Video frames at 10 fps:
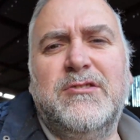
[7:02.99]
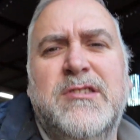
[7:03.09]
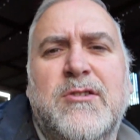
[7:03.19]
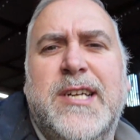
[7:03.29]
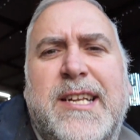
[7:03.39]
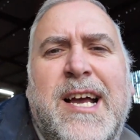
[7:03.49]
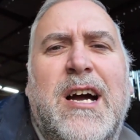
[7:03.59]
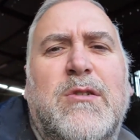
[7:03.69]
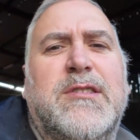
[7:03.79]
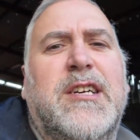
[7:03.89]
Just looking at the
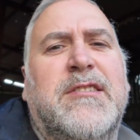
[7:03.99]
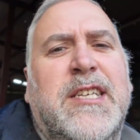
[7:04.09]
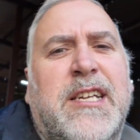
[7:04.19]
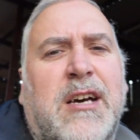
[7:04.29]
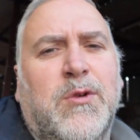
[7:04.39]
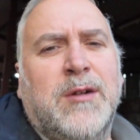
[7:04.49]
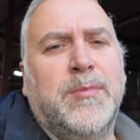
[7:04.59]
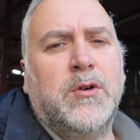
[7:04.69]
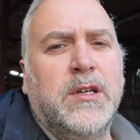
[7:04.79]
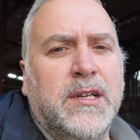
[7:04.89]
cows there, seeing odd one
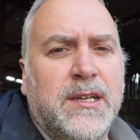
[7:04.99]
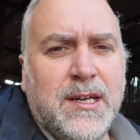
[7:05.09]
bulling.